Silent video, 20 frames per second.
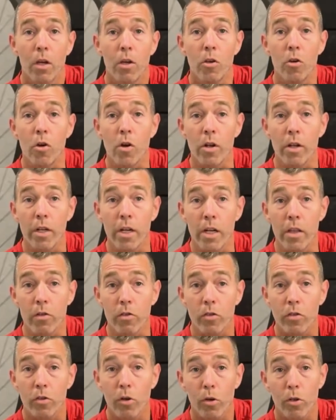You can either
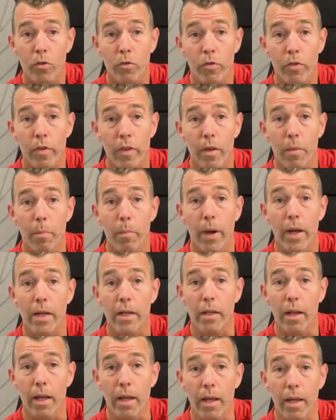search for them by
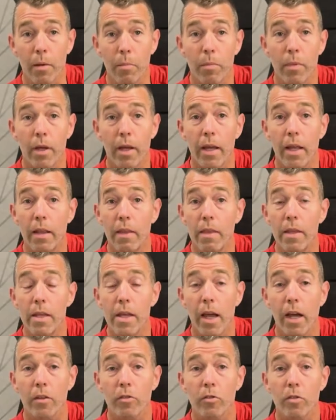name in the
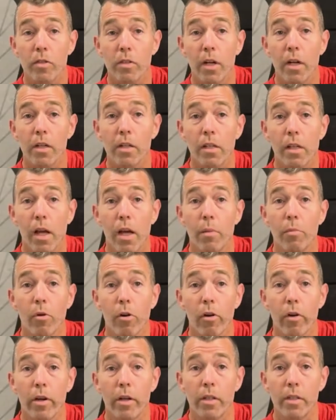exercise
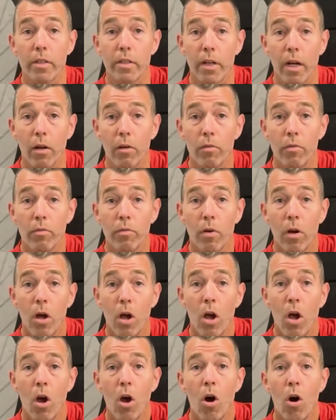library itself,
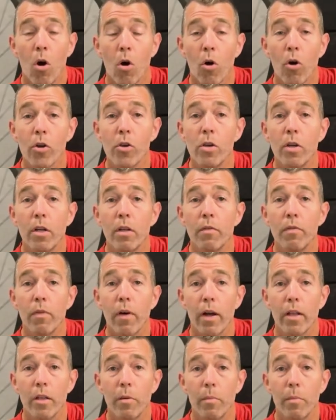or you can find